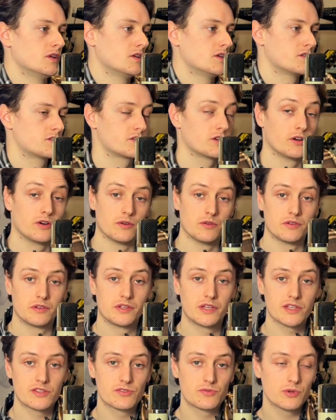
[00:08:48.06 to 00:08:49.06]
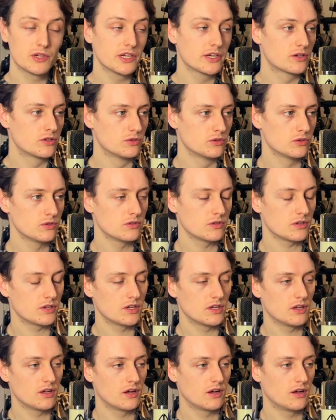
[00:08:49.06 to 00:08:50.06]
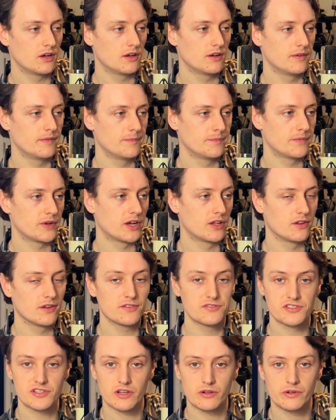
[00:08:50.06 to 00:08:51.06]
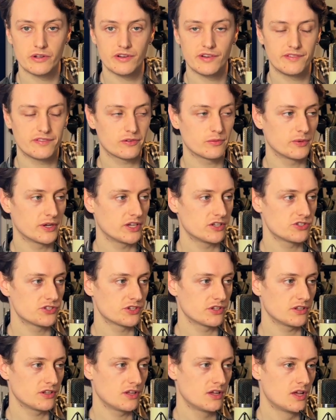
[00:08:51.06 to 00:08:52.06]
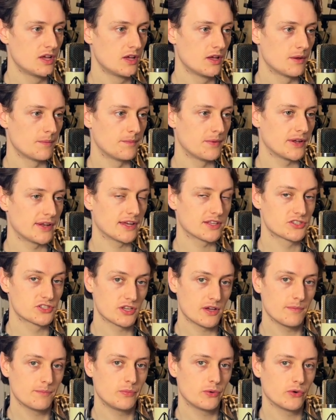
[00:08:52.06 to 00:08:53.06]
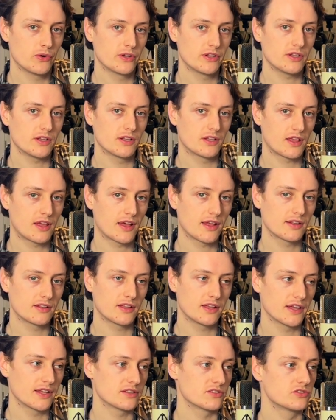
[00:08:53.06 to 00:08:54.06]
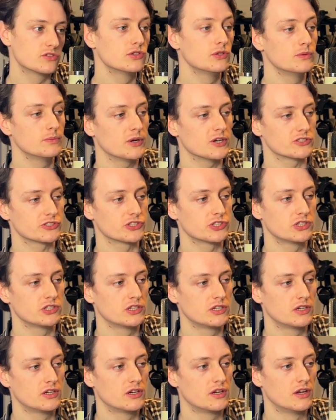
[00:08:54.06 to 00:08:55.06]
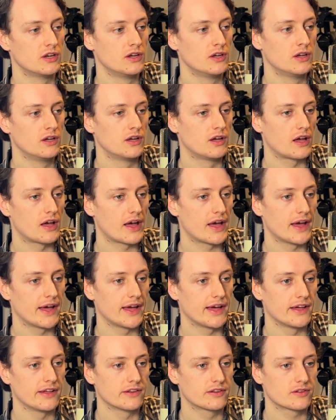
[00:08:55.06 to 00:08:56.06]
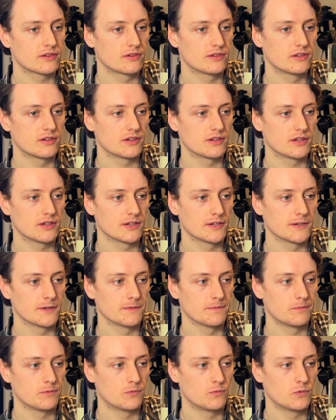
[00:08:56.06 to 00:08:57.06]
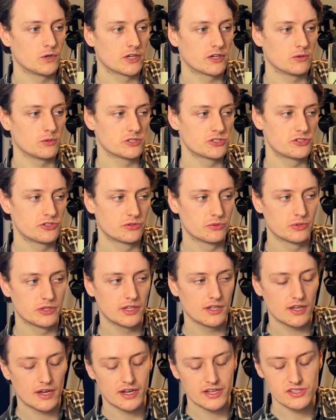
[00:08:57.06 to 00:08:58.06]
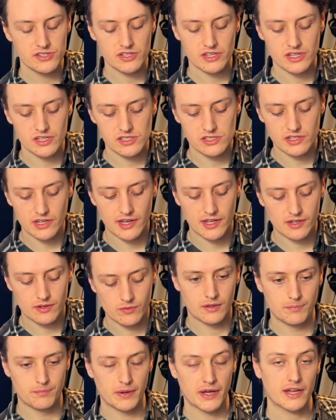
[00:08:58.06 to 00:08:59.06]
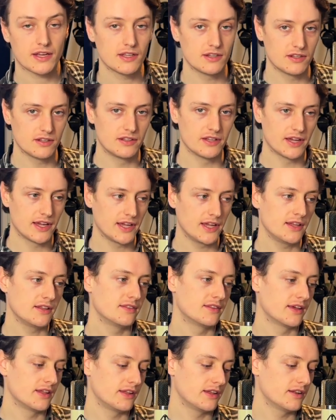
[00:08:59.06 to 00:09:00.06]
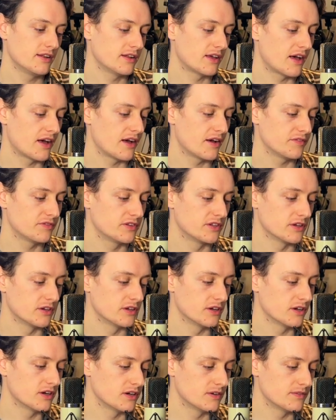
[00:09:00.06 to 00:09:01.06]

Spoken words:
So that's really cool. I love stereo information, but at some point it can get too much. And what I want you to realize is that back in the day, they didn't have the